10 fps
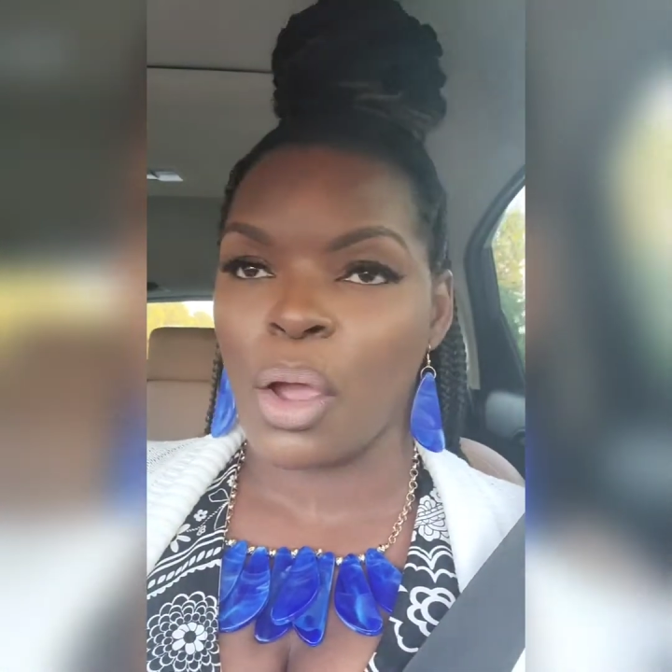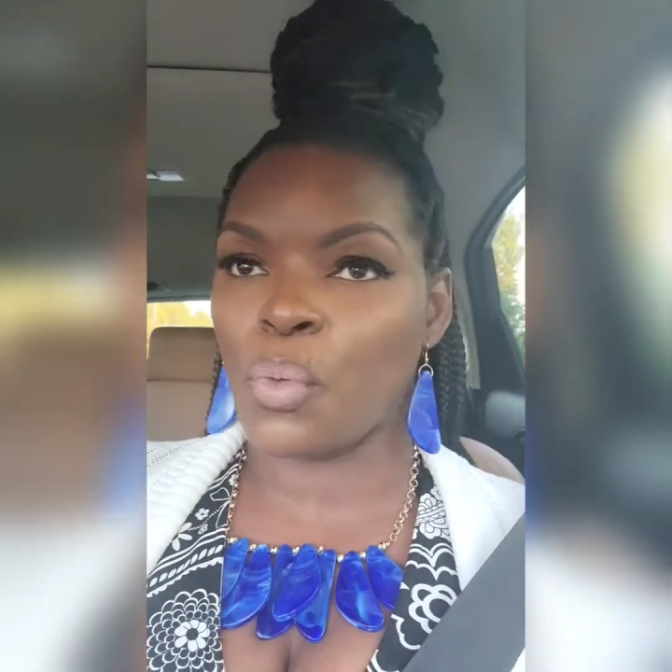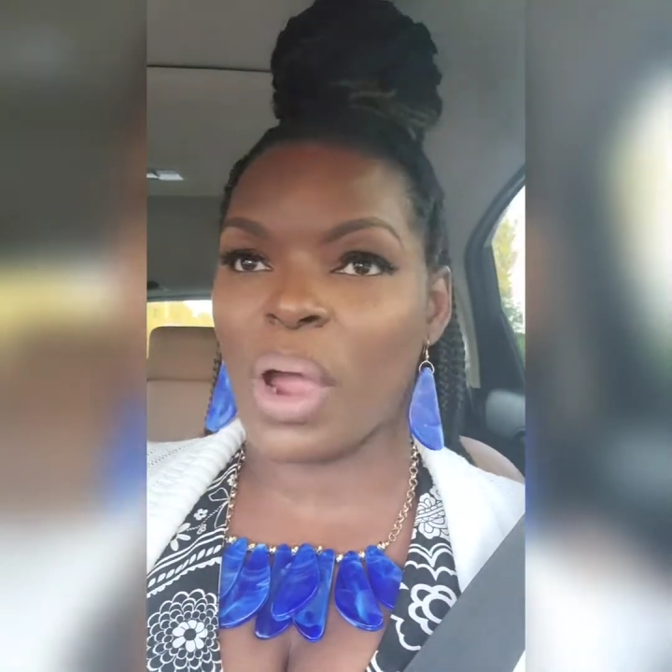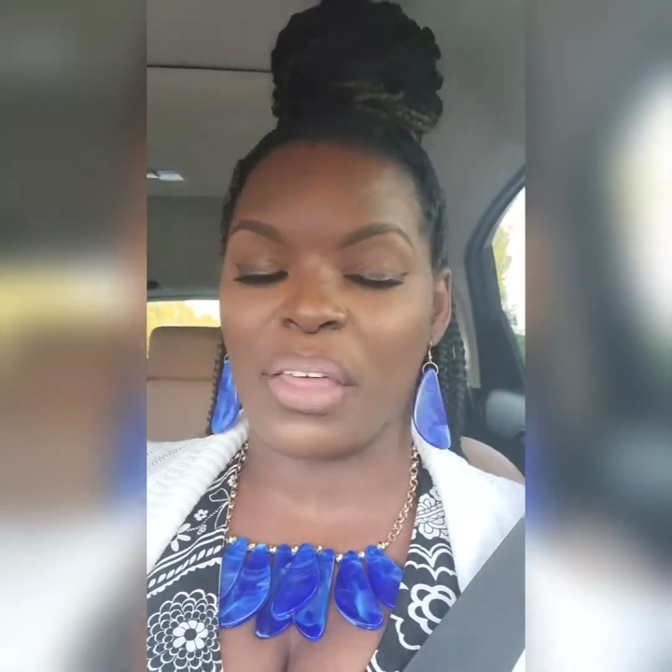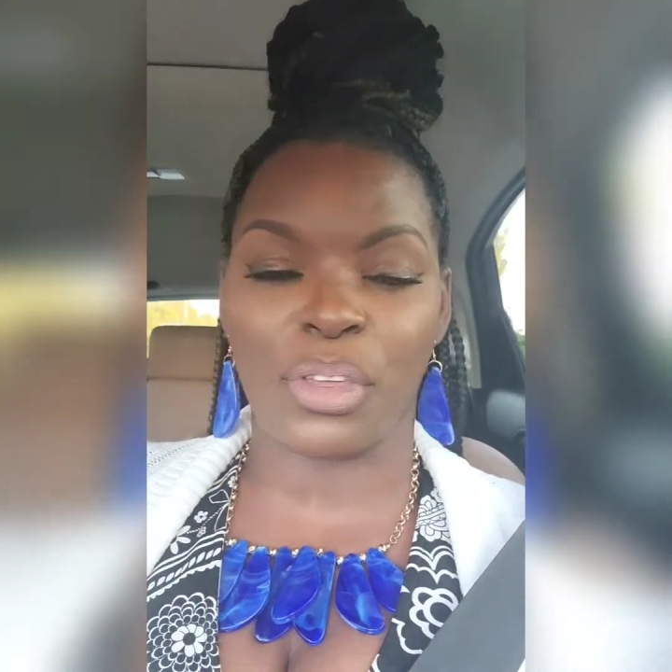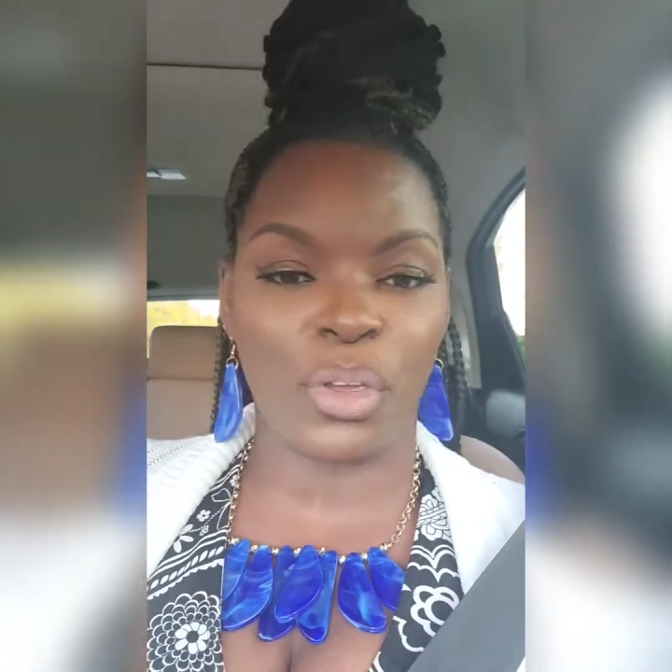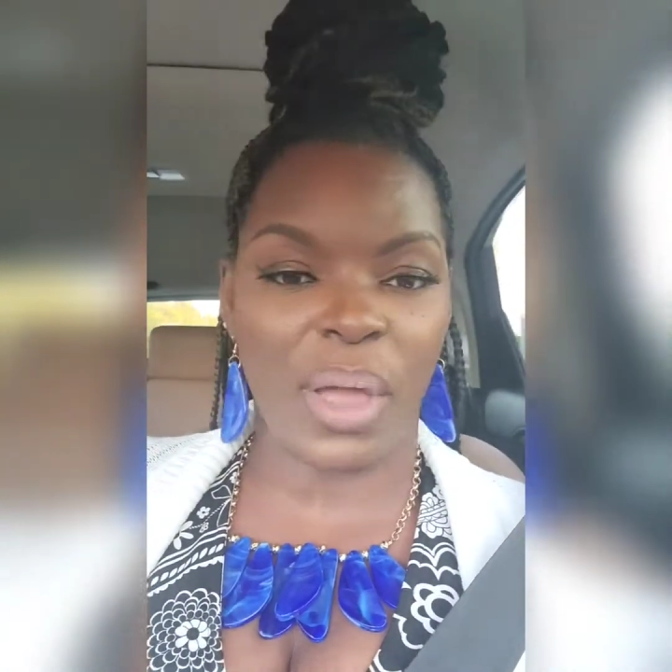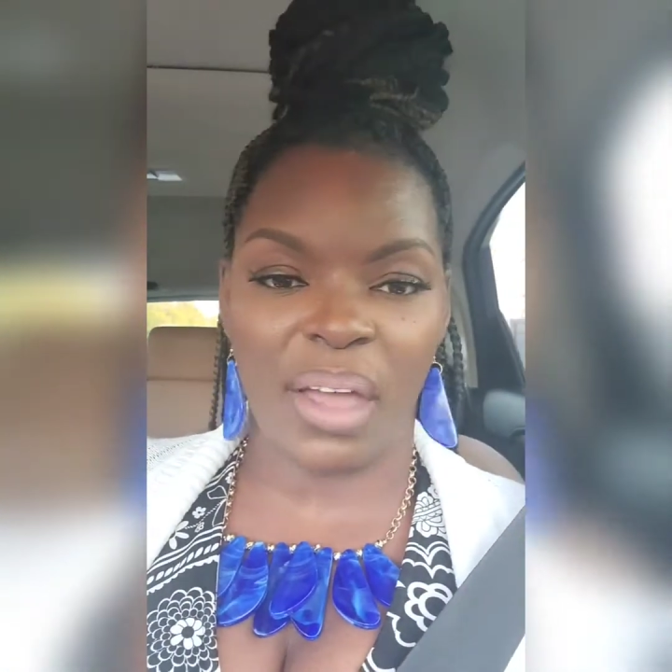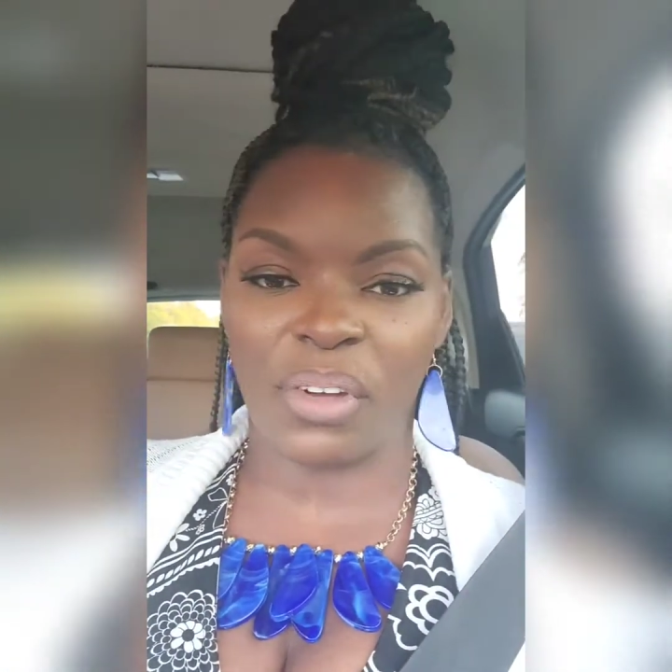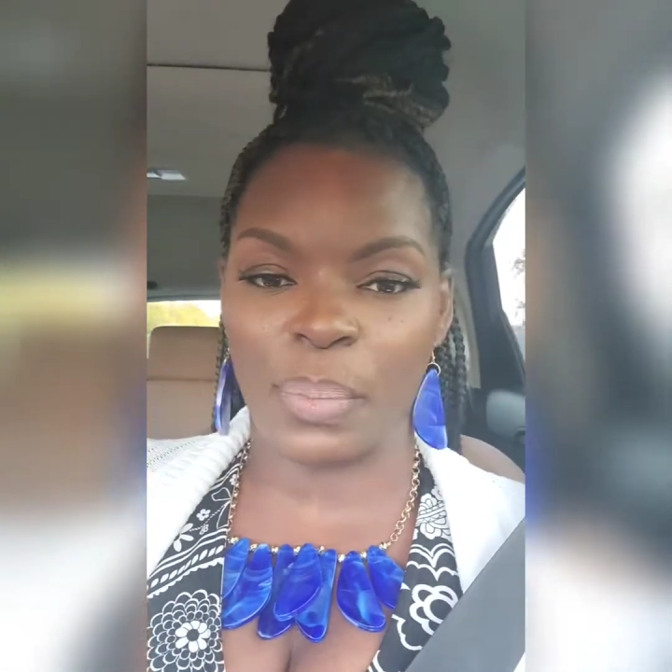Whether you
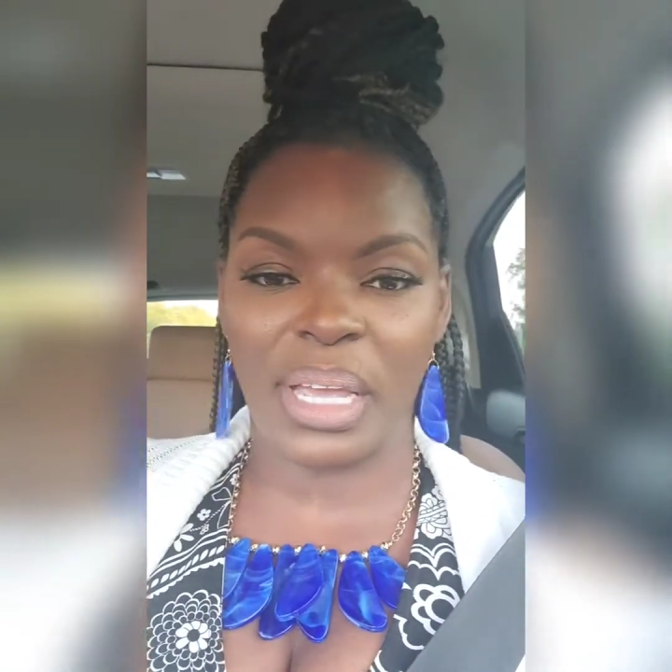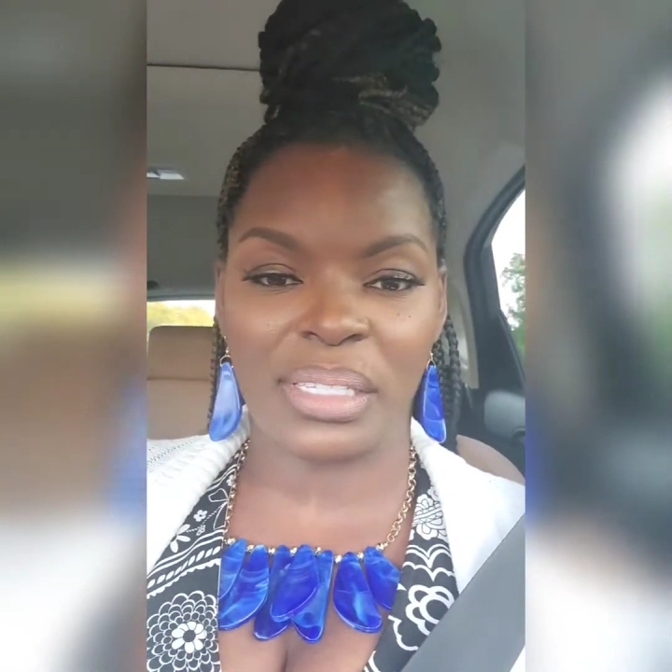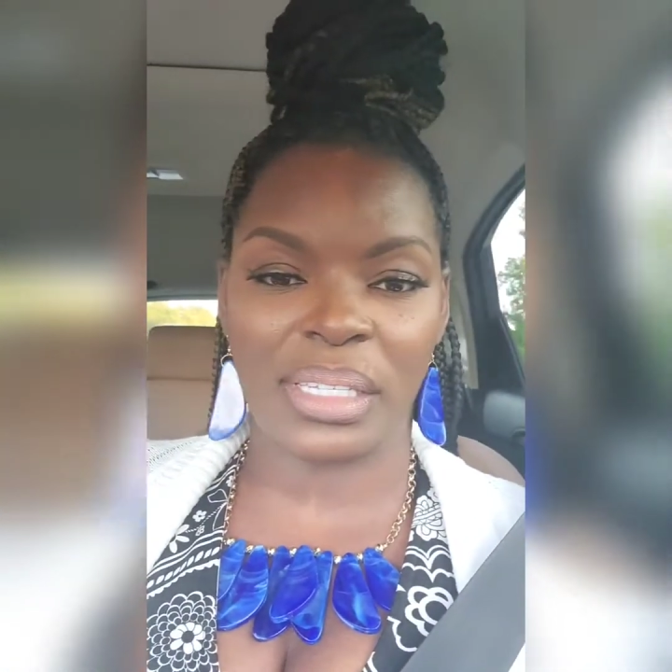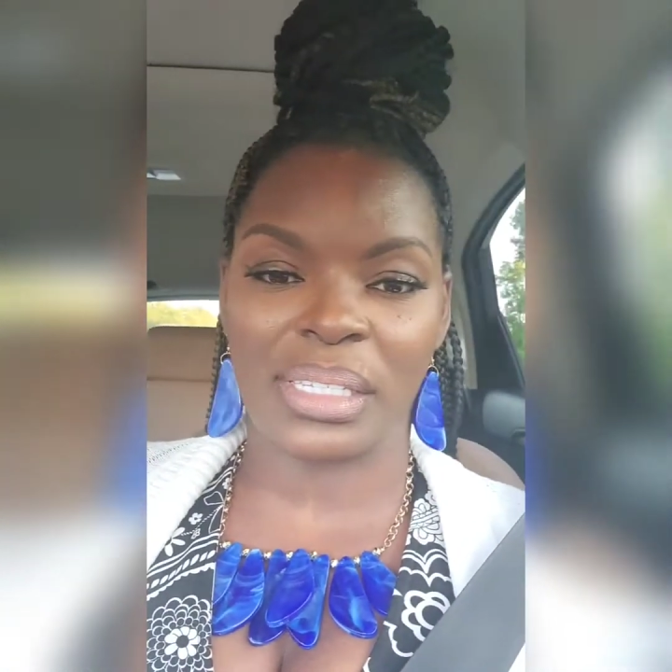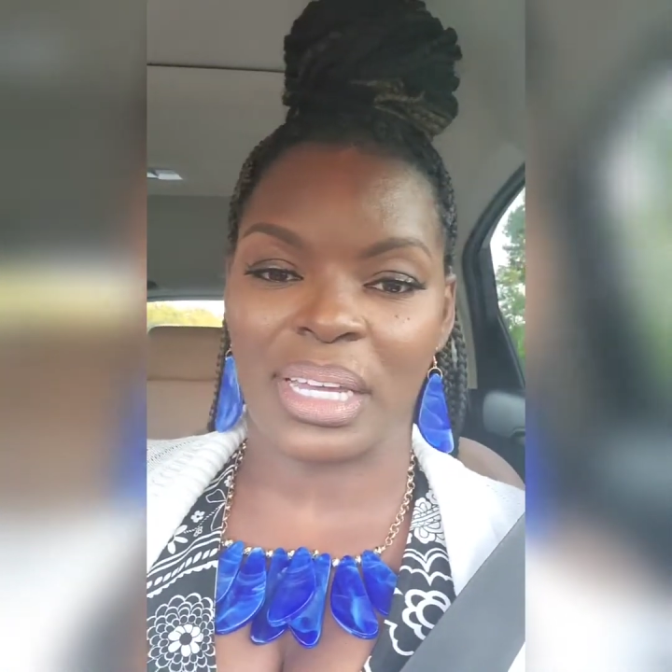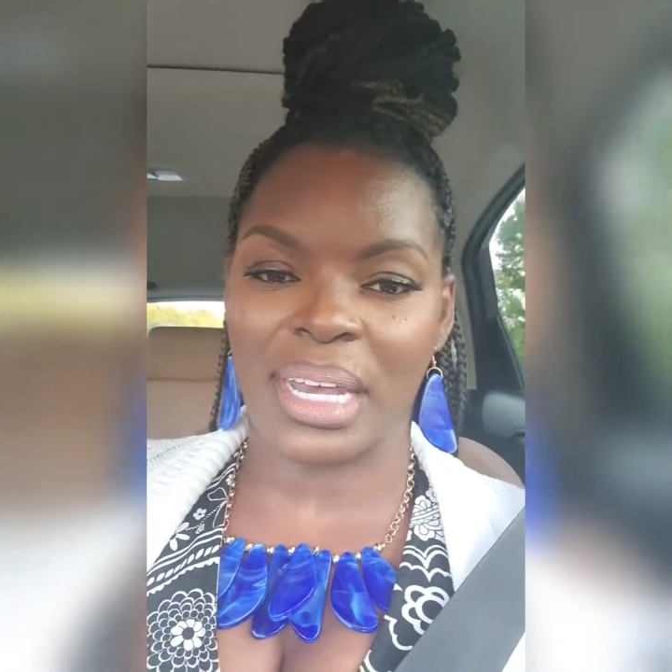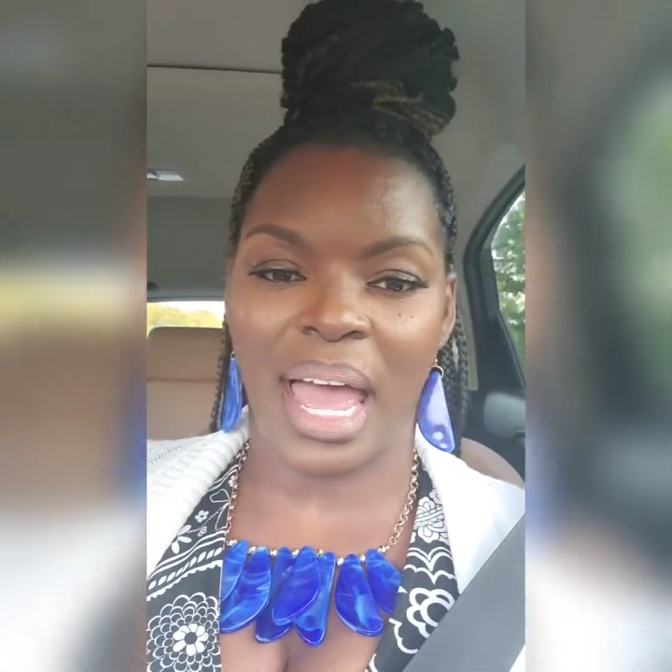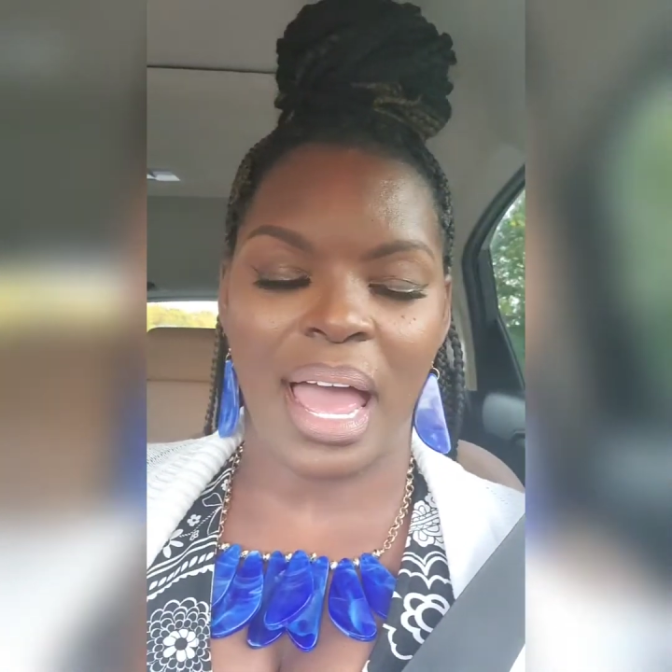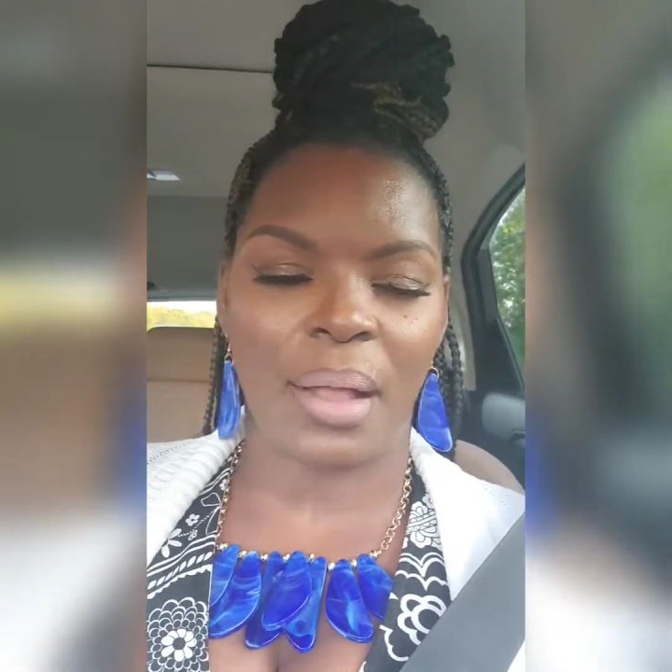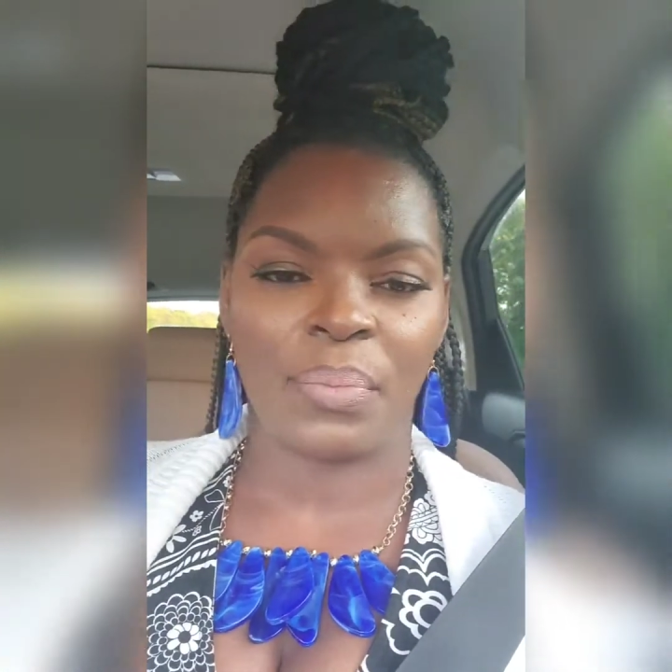have a business or
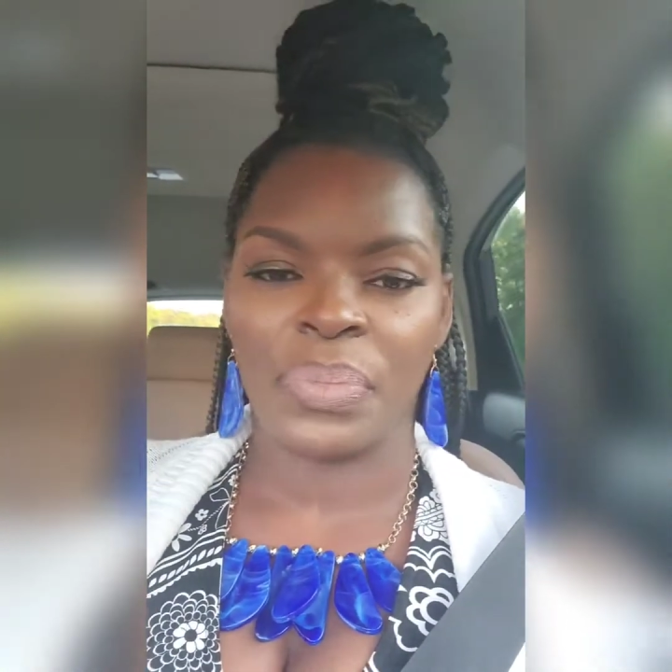not,